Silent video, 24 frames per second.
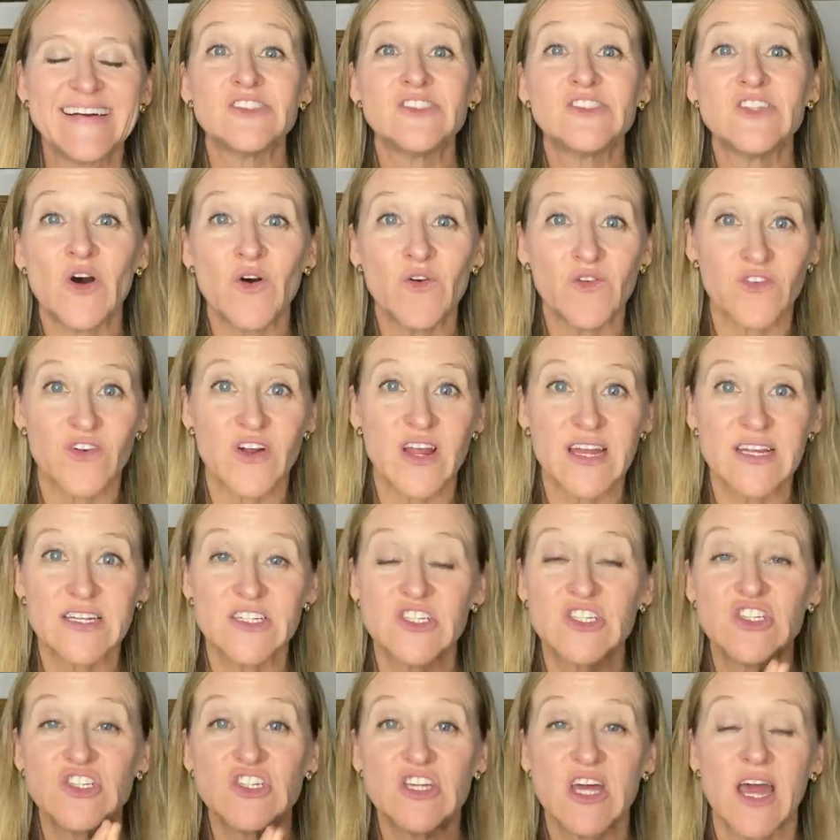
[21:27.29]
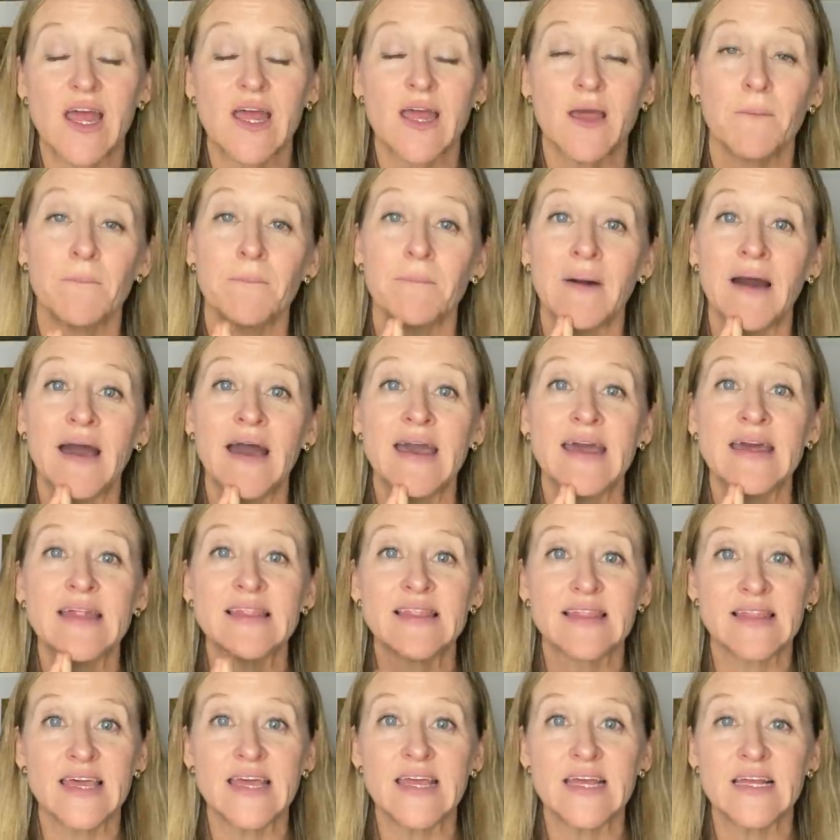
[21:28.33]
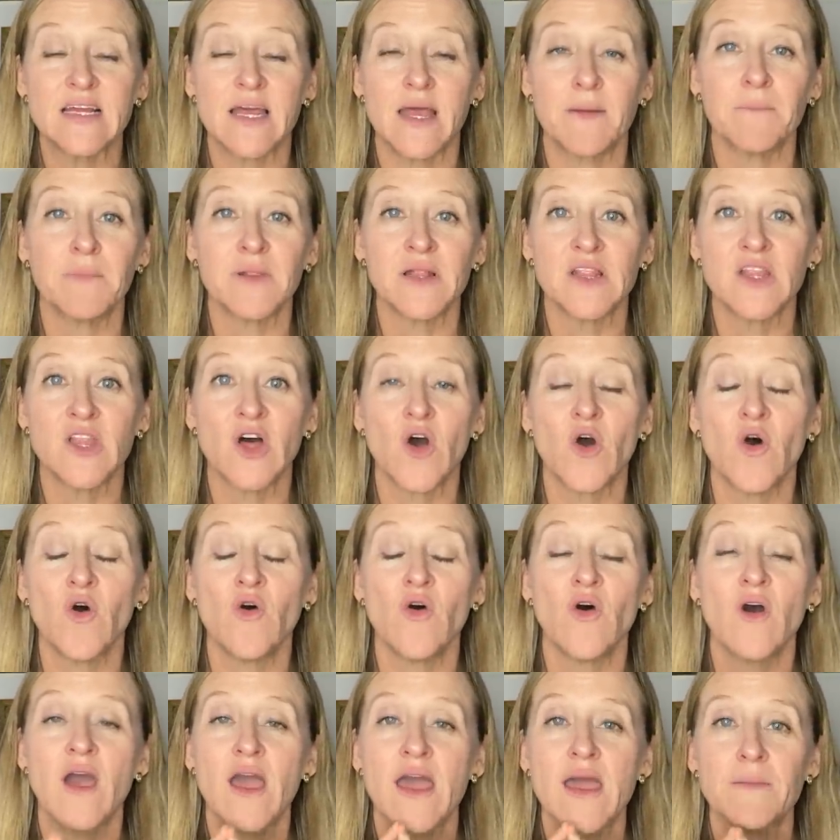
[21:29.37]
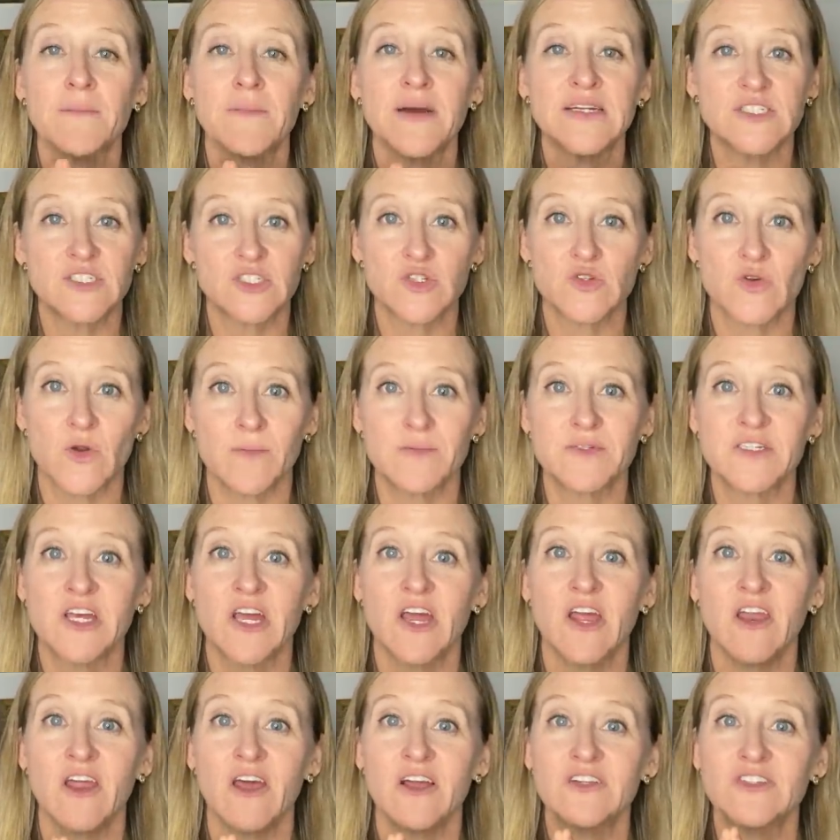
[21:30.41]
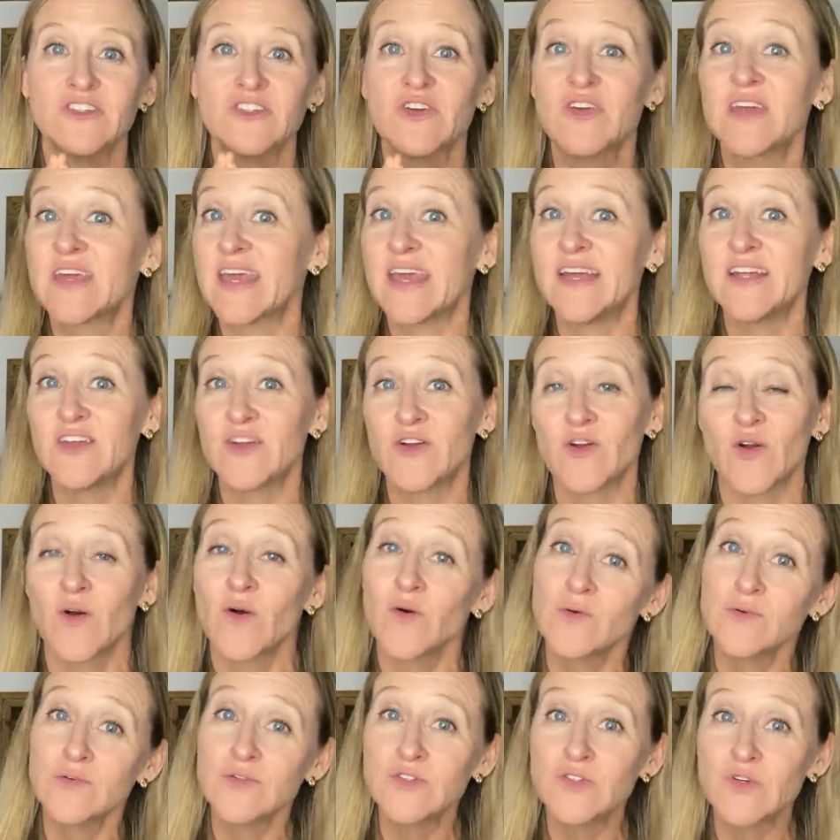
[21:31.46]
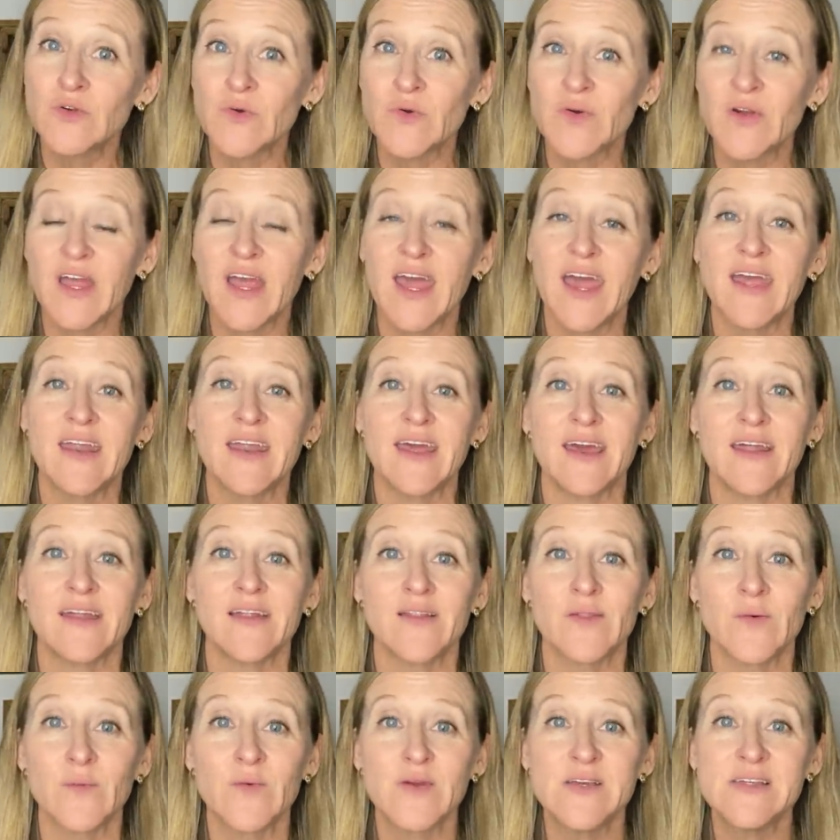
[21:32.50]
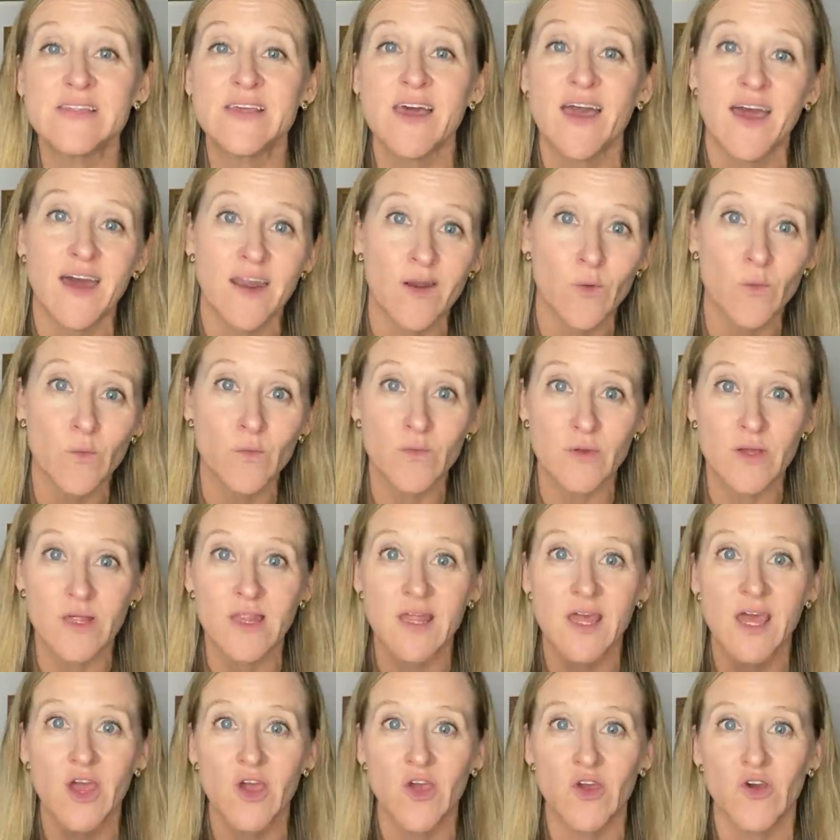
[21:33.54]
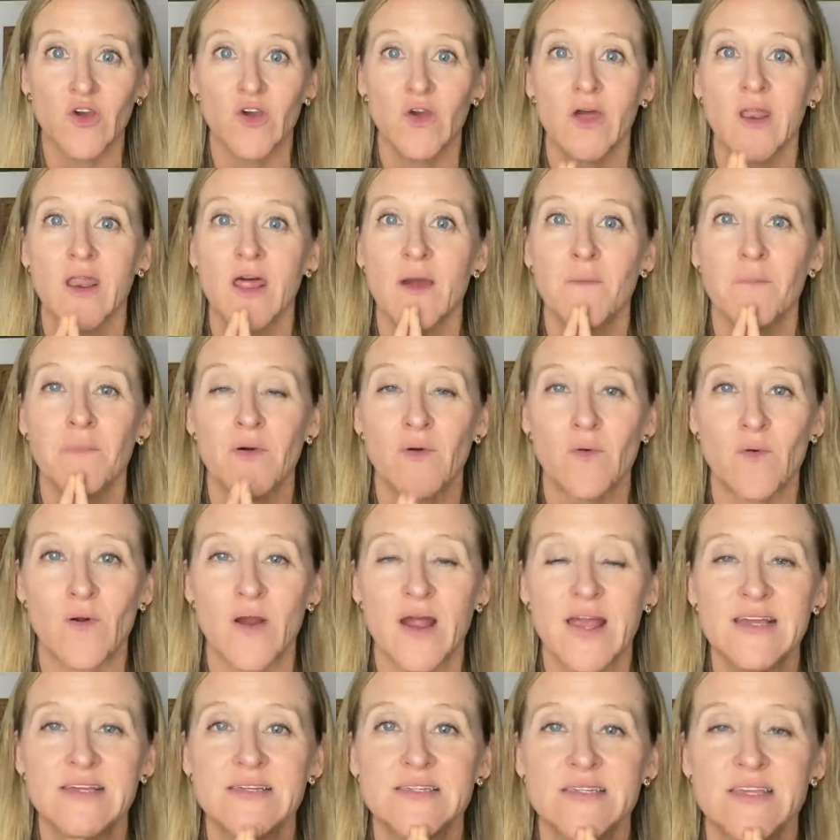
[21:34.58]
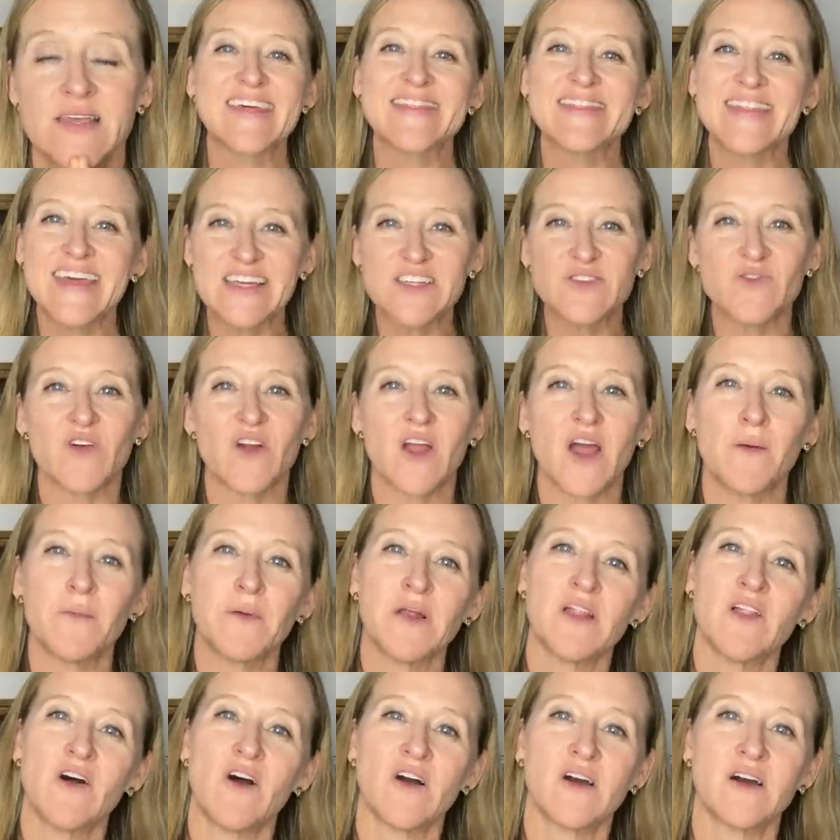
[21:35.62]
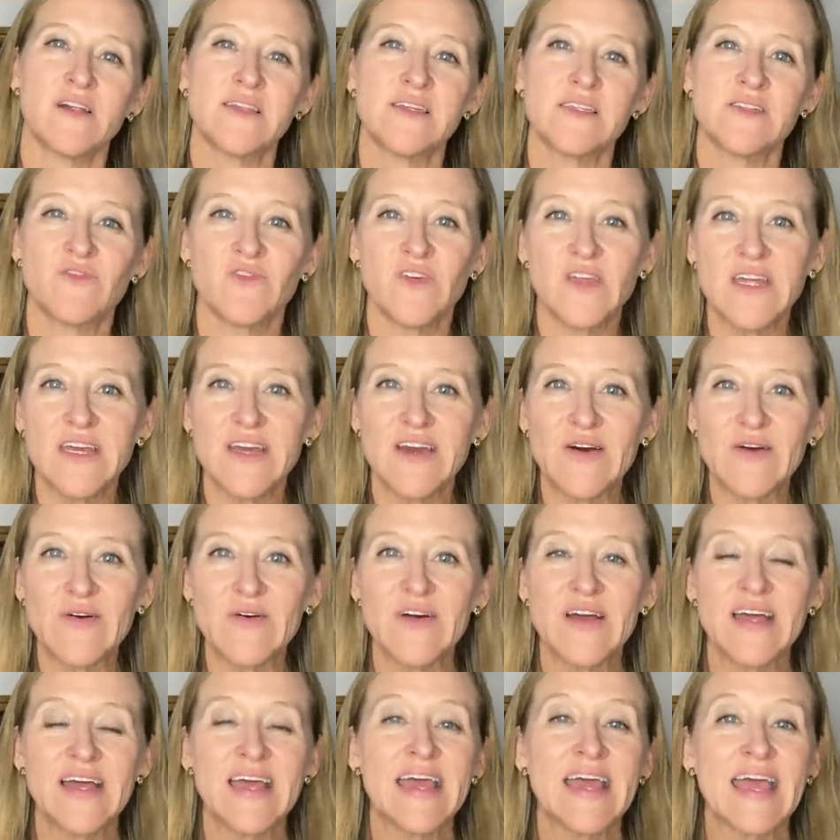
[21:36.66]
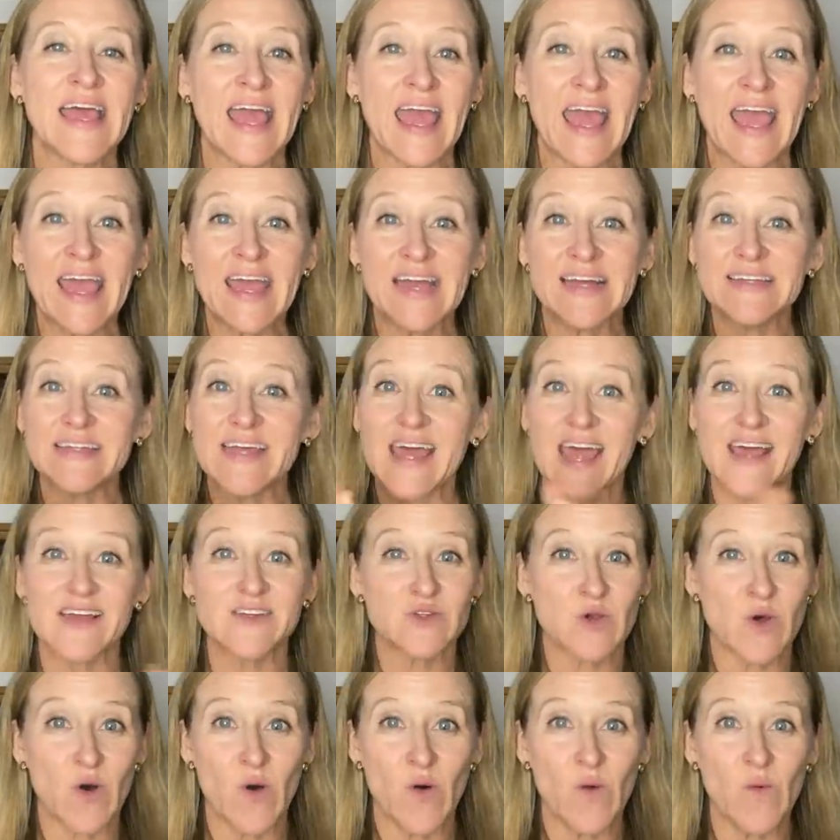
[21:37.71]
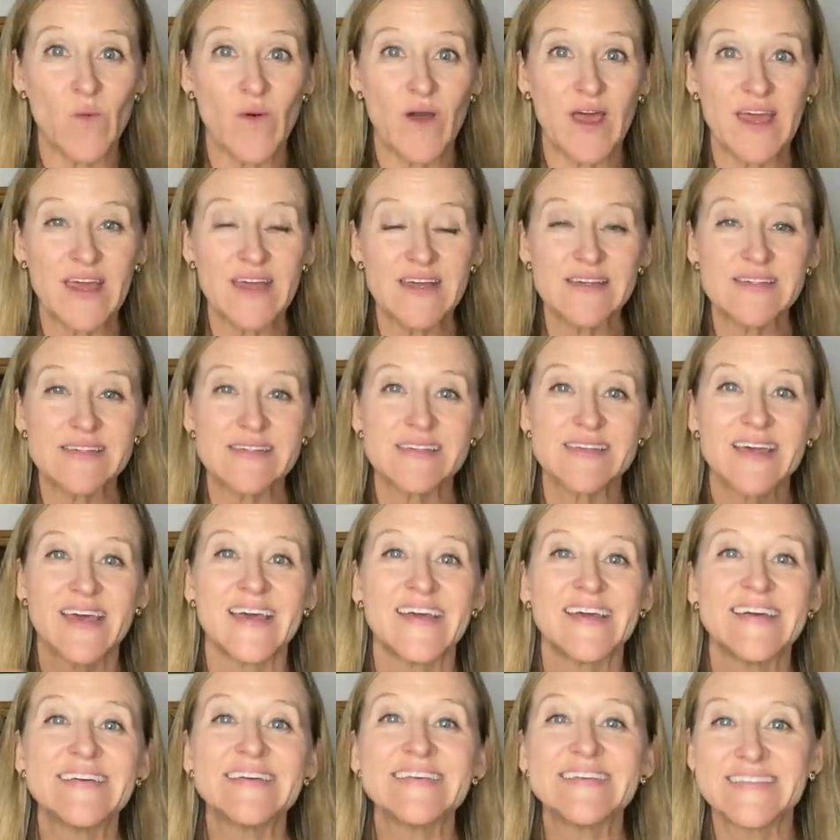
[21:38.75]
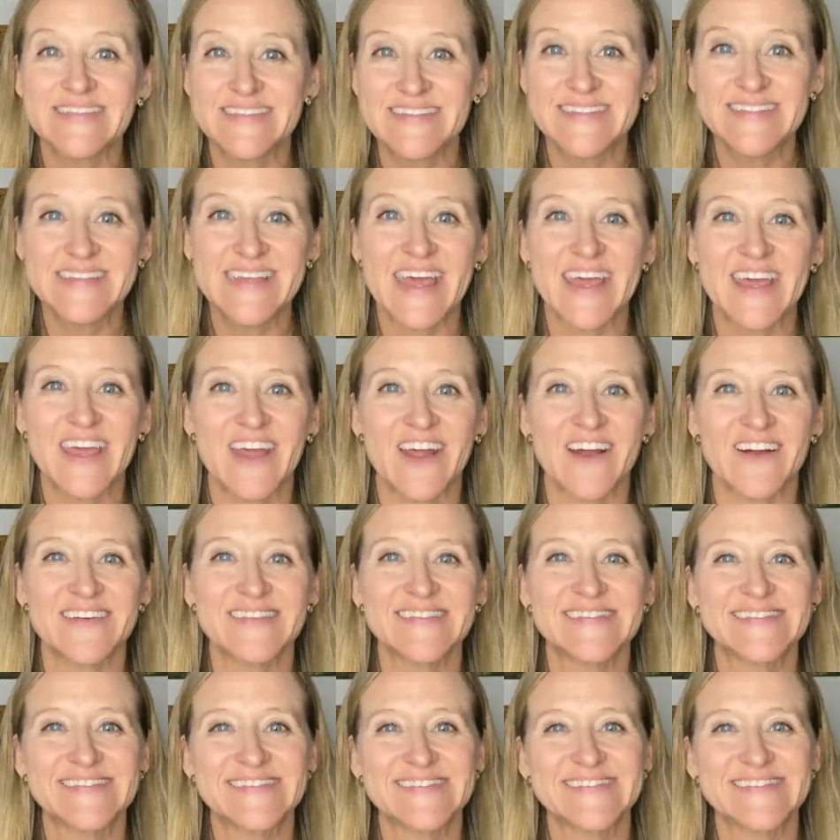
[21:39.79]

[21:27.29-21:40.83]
Don't forget to check my link below in my description to get your own jewelry at Ana Luisa at a really good price. Thanks for coming along on this video and as always, take care.